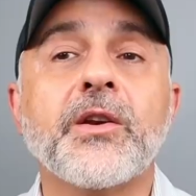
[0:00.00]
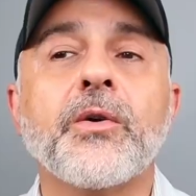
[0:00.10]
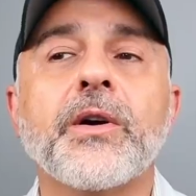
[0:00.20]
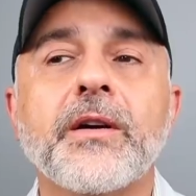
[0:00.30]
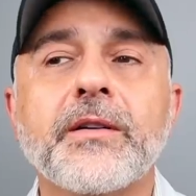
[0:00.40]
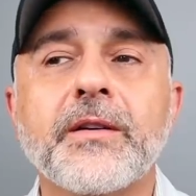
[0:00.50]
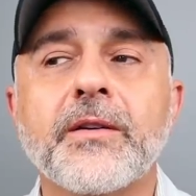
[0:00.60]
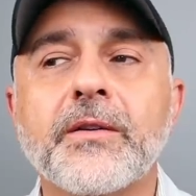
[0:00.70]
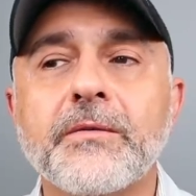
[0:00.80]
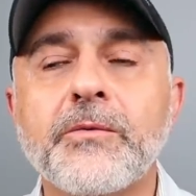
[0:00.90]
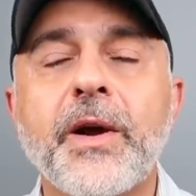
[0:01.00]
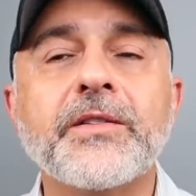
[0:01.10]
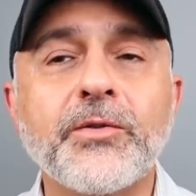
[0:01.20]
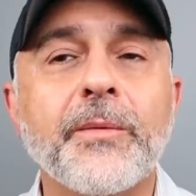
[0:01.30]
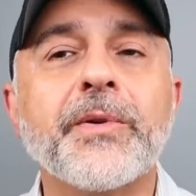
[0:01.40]
know, you know,
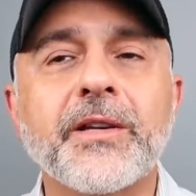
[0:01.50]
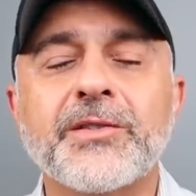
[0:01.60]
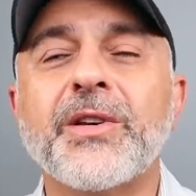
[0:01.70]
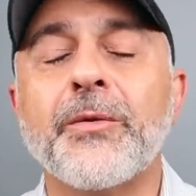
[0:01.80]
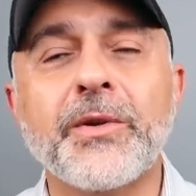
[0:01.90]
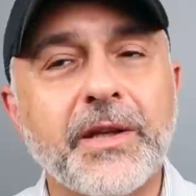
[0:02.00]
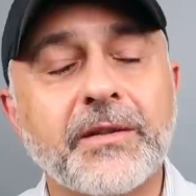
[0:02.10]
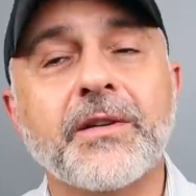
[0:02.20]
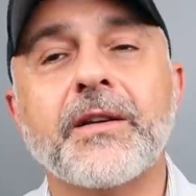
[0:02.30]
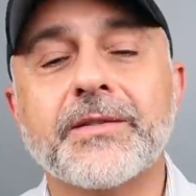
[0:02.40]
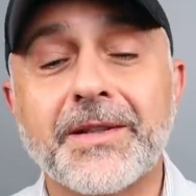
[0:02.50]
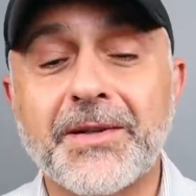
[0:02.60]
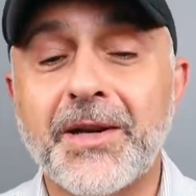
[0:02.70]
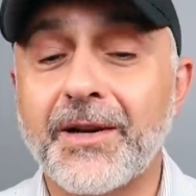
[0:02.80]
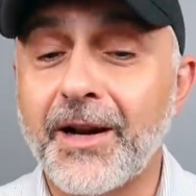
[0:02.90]
wakes you up because you get really exhausted in
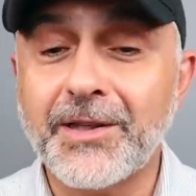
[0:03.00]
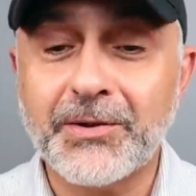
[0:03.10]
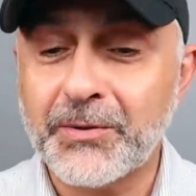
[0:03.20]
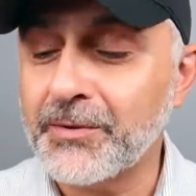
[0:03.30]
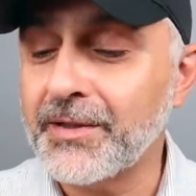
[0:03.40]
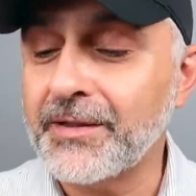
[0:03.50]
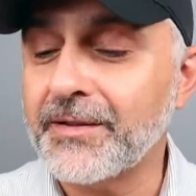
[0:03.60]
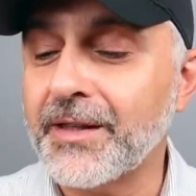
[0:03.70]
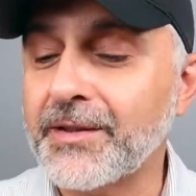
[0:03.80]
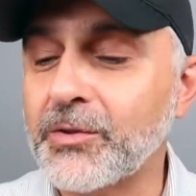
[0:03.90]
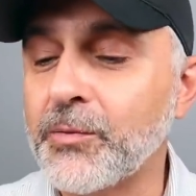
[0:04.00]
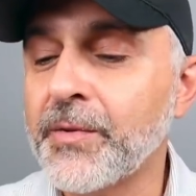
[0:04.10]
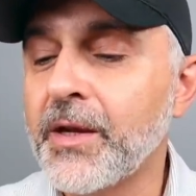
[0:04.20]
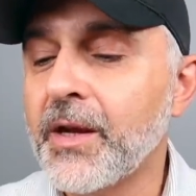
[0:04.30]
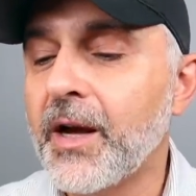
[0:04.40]
the heat. I do, at least I do.
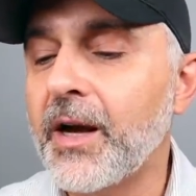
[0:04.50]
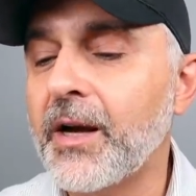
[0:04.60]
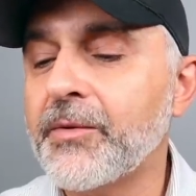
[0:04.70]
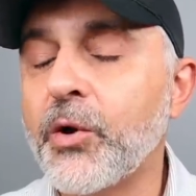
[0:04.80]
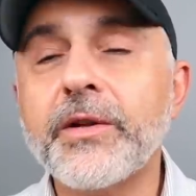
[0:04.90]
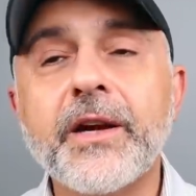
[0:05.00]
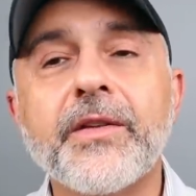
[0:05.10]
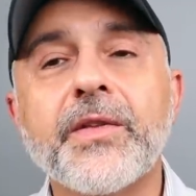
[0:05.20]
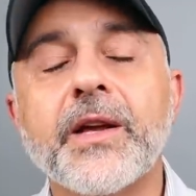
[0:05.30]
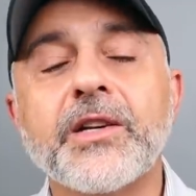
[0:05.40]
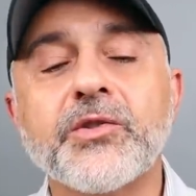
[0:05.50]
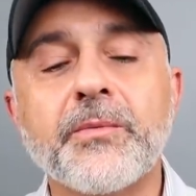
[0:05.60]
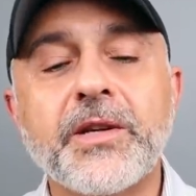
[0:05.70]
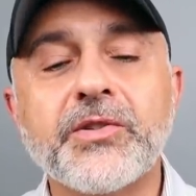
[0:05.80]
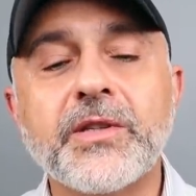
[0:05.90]
Uh, the only other thing I should
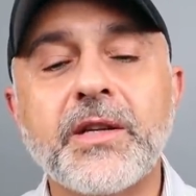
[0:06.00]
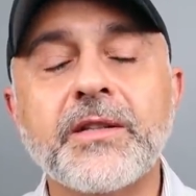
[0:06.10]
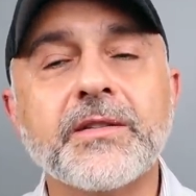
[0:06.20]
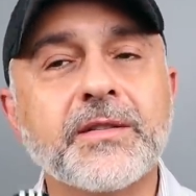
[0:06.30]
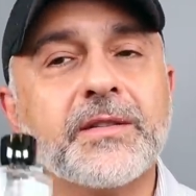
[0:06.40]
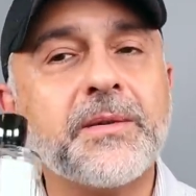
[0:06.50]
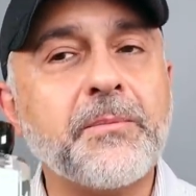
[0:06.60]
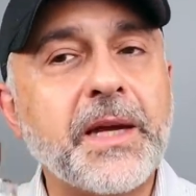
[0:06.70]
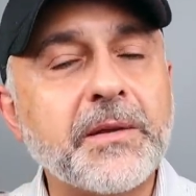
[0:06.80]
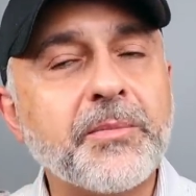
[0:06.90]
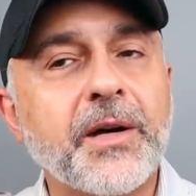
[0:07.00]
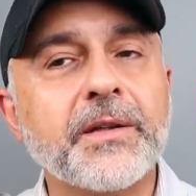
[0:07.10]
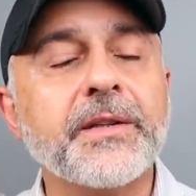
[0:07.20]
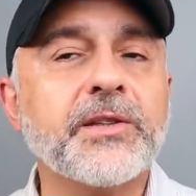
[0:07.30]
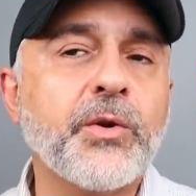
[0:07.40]
mention is this is a male
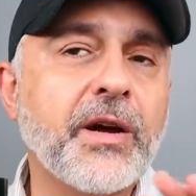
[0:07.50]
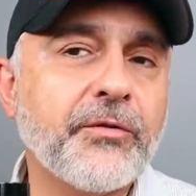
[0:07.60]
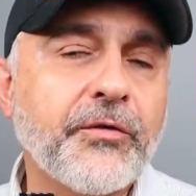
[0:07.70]
bottle. They do have